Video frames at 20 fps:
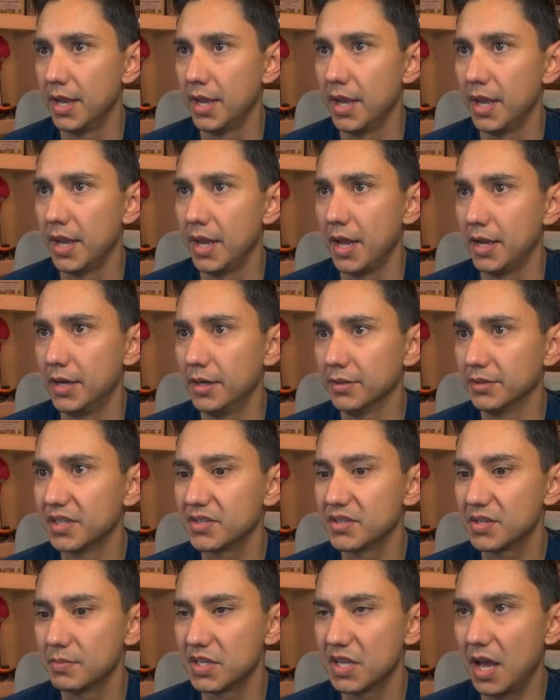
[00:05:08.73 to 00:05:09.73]
And it'll take
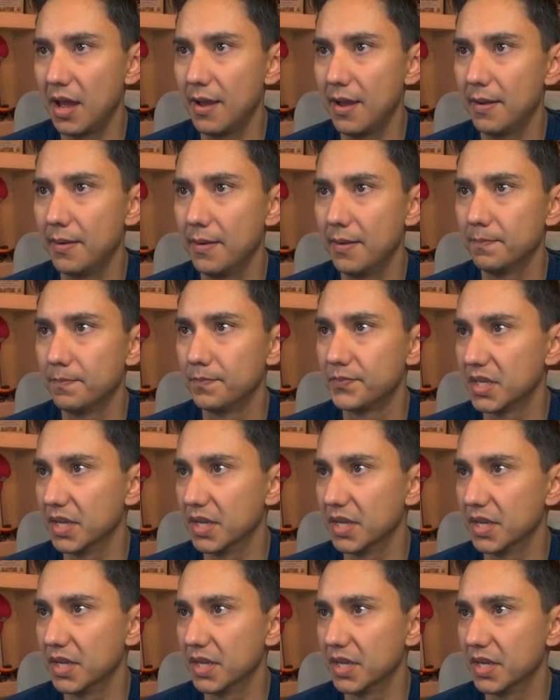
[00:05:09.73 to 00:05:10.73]
some time to
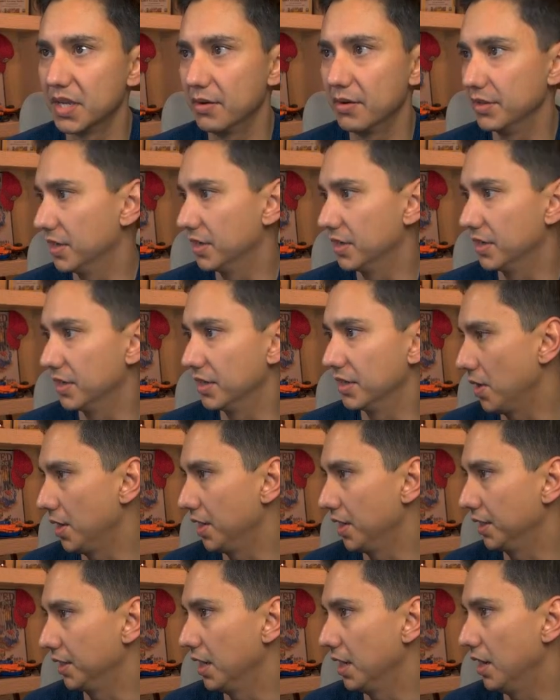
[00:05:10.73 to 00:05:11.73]
get everything up and
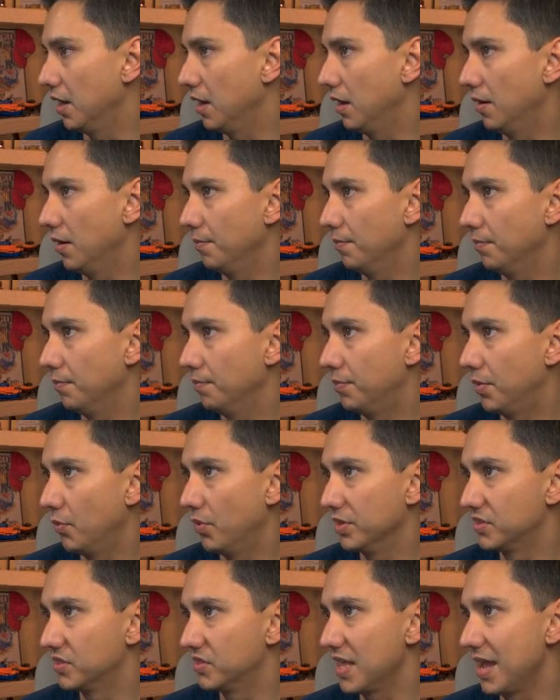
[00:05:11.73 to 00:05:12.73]
running. But
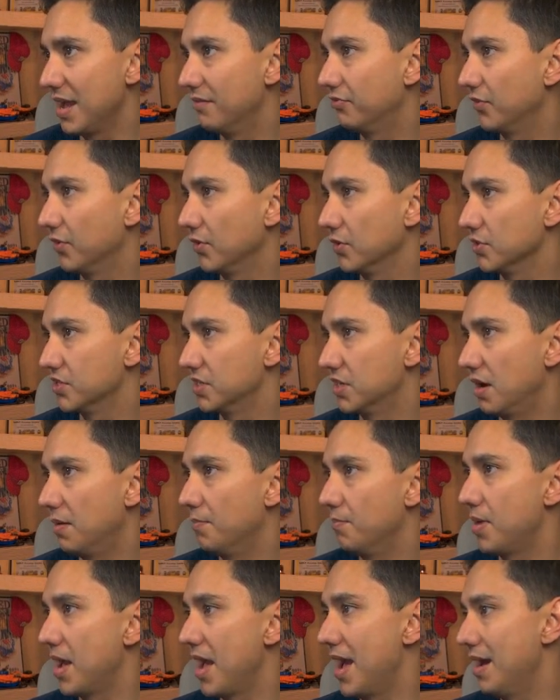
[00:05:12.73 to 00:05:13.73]
once that first
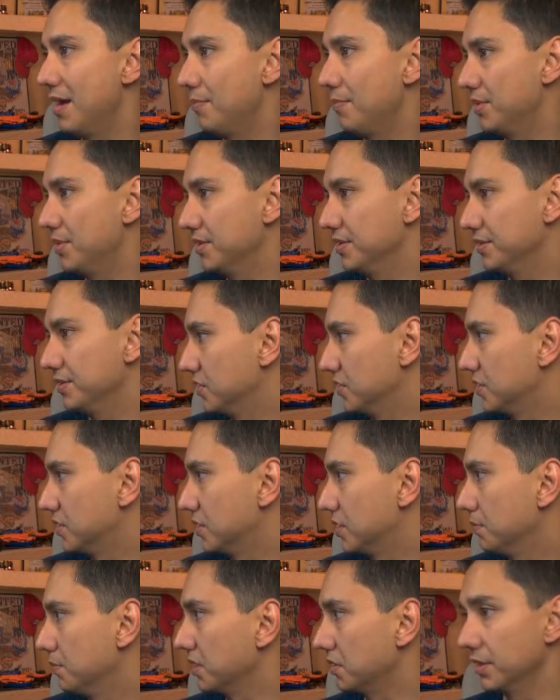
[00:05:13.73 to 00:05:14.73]
dump happens,
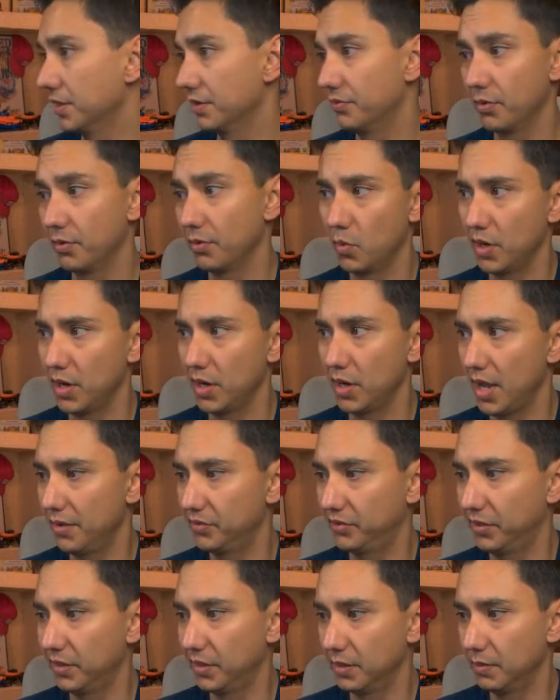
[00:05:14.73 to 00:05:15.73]
typically from what I've
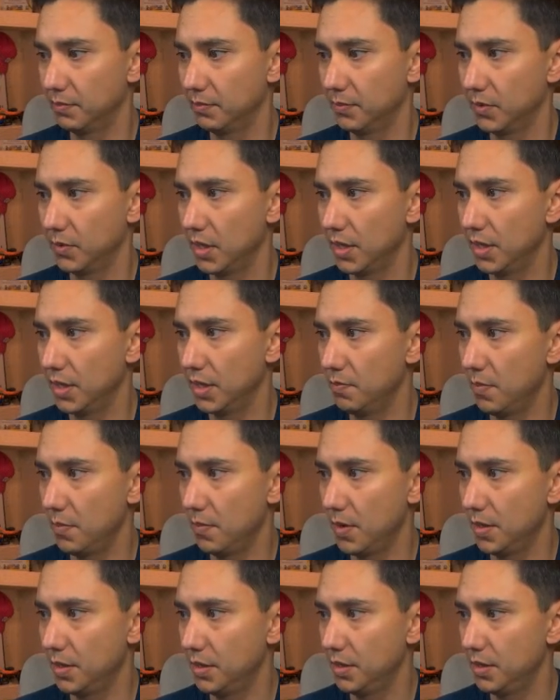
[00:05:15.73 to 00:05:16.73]
seen in
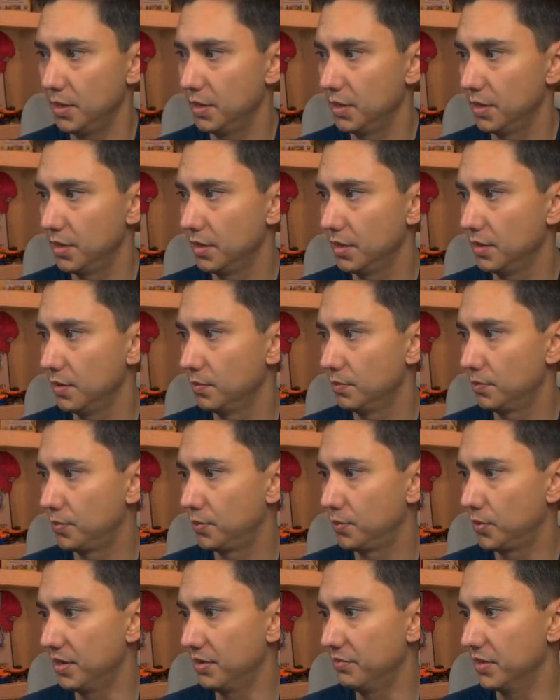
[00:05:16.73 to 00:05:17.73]

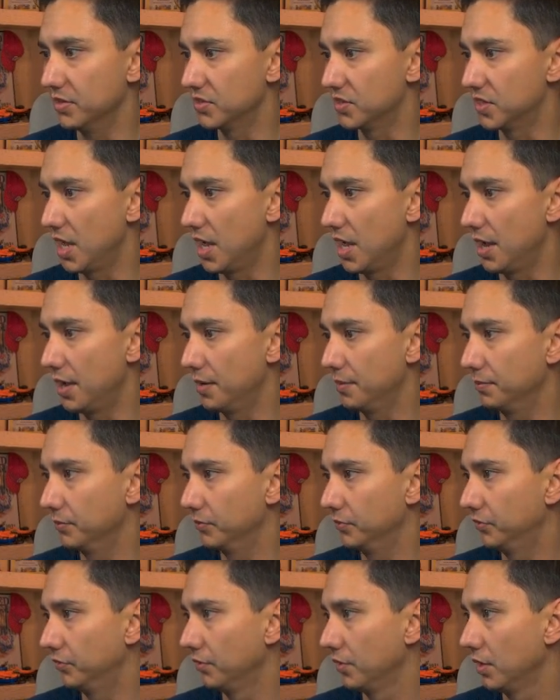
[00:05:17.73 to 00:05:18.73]
previous
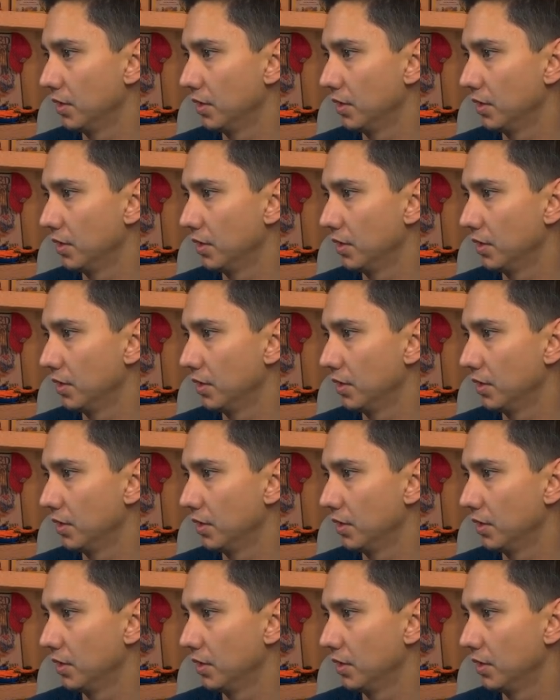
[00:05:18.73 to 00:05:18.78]
times,